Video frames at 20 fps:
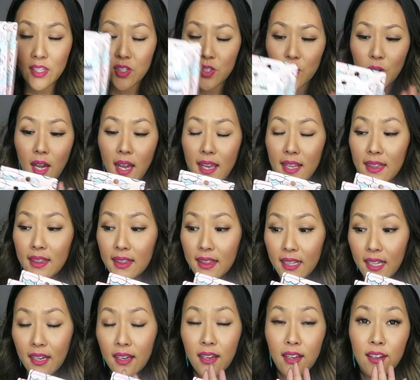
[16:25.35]
So I
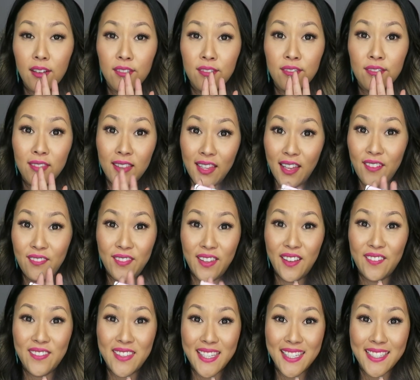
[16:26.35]
love, love,
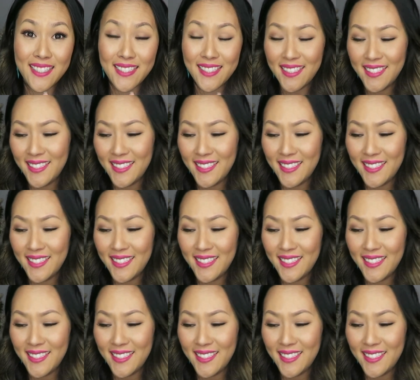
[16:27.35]
love these.